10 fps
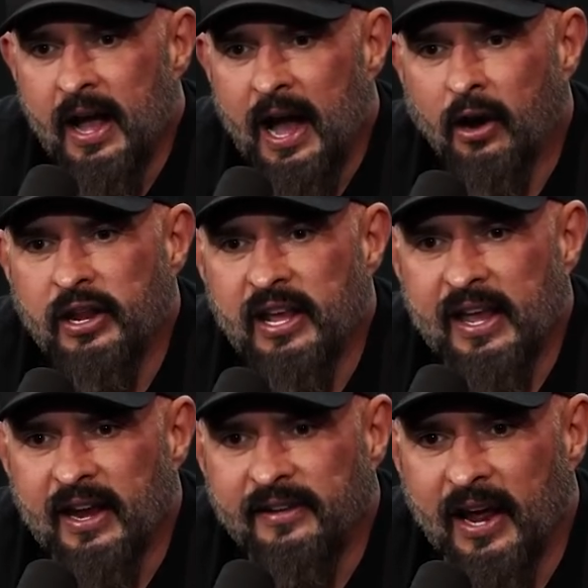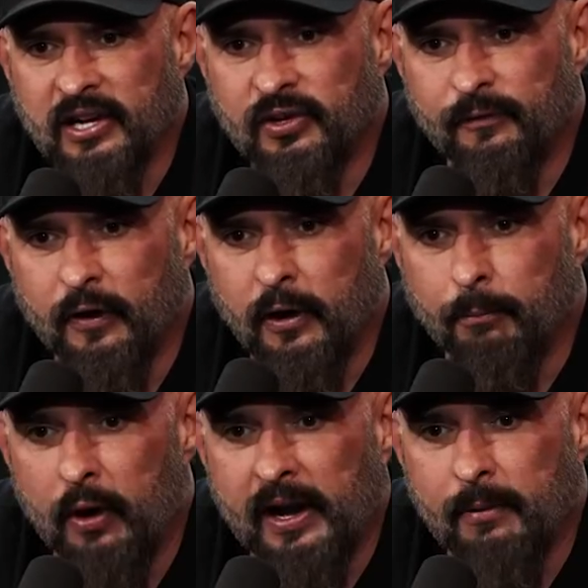how do you get attention for your
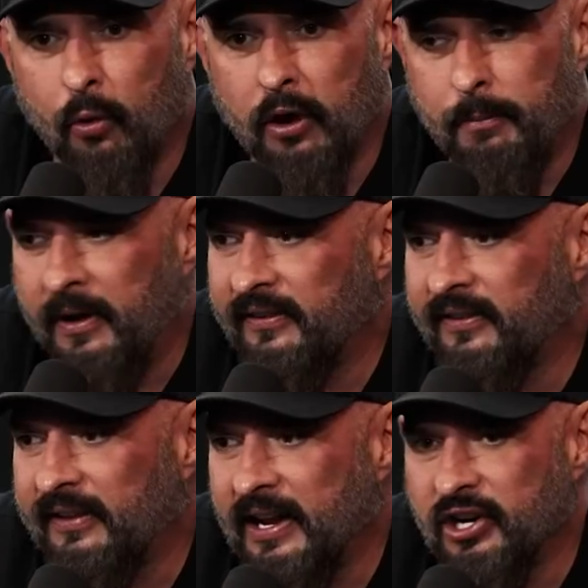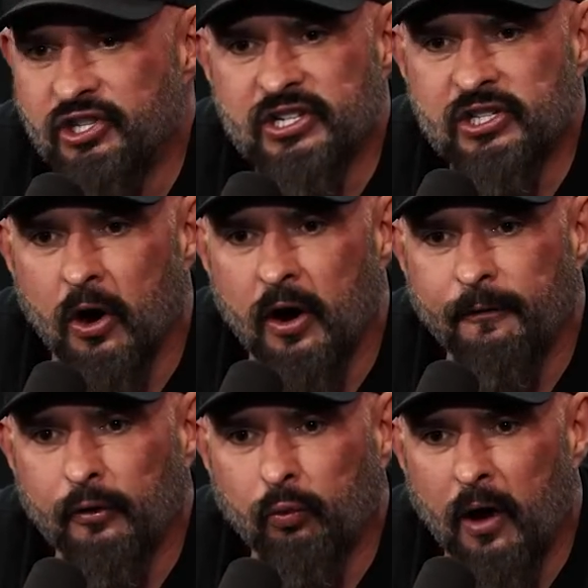brick and mortar business that you just started
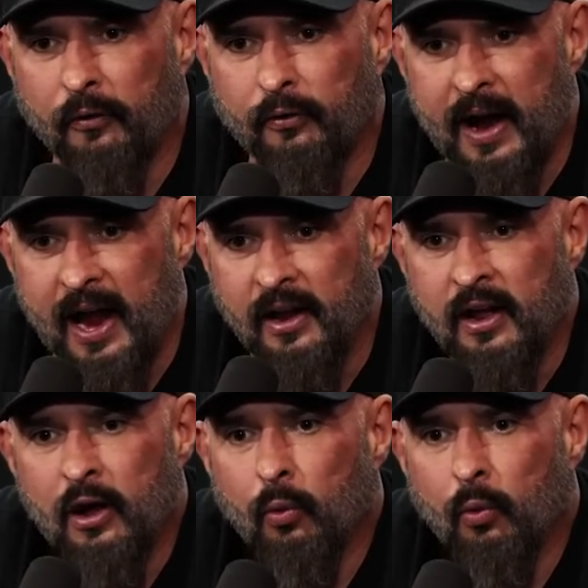for 12 grand,